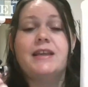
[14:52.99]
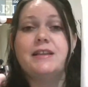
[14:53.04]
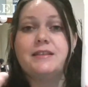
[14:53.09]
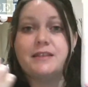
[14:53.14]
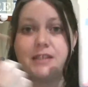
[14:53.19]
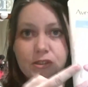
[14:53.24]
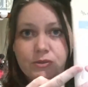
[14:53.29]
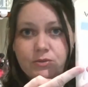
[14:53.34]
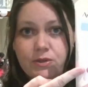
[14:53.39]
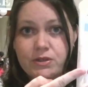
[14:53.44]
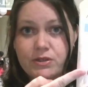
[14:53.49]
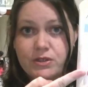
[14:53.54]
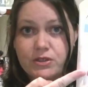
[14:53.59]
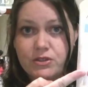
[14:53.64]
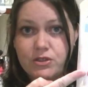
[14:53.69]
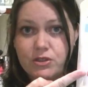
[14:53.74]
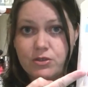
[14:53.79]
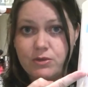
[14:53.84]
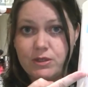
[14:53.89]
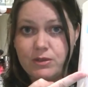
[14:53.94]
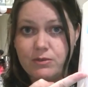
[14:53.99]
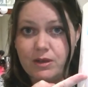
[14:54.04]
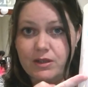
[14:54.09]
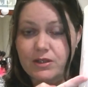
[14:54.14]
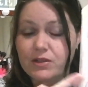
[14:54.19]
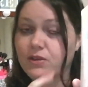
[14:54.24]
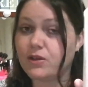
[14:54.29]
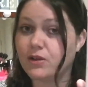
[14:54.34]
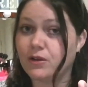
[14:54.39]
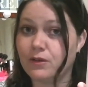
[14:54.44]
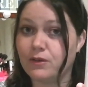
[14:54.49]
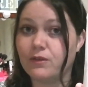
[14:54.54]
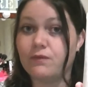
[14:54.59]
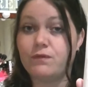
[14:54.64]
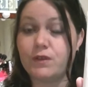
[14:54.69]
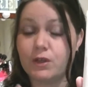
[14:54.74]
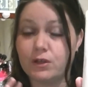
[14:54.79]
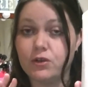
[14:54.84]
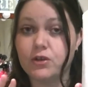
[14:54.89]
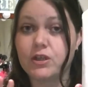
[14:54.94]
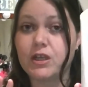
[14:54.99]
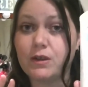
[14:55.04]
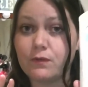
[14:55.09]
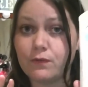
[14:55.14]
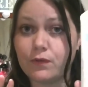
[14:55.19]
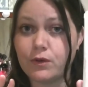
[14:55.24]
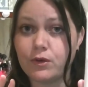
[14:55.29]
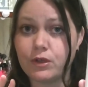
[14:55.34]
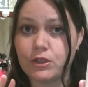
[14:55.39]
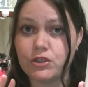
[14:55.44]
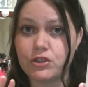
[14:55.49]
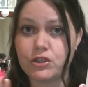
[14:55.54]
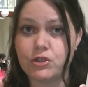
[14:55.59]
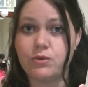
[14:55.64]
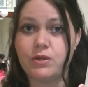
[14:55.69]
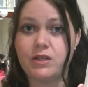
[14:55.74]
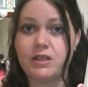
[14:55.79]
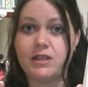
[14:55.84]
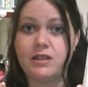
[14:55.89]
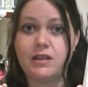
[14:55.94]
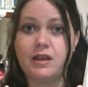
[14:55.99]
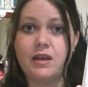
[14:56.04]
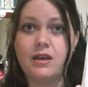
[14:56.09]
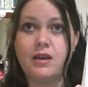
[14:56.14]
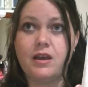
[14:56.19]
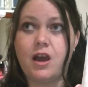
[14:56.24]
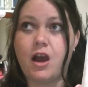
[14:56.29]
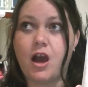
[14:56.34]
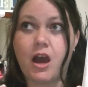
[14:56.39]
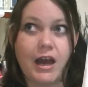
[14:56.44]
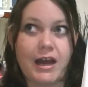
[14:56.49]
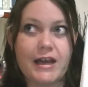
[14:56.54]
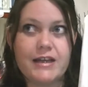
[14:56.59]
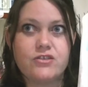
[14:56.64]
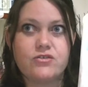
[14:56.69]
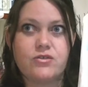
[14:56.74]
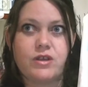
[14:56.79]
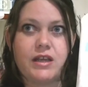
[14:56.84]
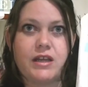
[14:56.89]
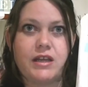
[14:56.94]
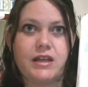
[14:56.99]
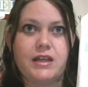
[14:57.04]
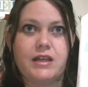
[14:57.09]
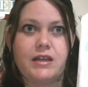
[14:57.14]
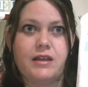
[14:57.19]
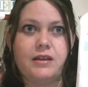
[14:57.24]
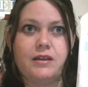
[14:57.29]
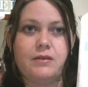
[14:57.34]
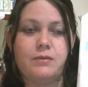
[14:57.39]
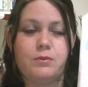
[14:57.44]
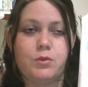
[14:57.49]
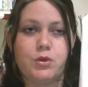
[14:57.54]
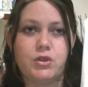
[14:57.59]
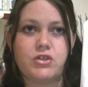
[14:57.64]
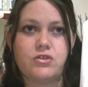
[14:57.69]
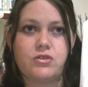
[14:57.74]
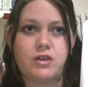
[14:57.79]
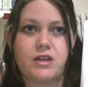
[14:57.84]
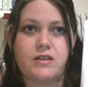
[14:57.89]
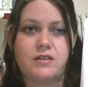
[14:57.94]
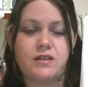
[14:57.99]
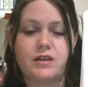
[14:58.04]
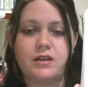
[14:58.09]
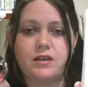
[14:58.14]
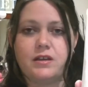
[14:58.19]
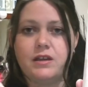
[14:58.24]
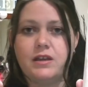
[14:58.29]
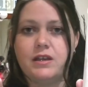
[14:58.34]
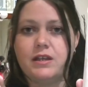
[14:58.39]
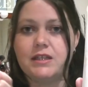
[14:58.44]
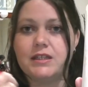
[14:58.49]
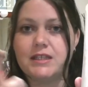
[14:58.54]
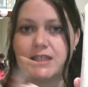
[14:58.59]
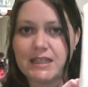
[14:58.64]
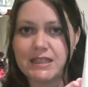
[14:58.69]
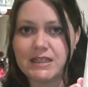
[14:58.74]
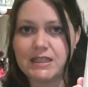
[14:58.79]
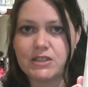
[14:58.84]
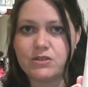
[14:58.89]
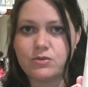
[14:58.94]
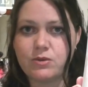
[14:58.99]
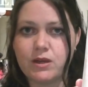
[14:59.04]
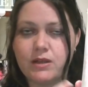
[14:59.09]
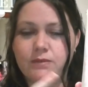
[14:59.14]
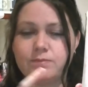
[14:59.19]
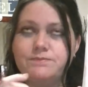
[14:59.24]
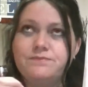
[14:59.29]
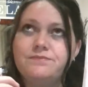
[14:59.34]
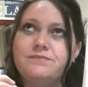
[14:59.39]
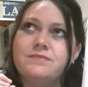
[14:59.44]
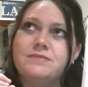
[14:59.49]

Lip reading: This one's a dewy one, so if you're looking for a dewy, hydrating moisturizer, get this one.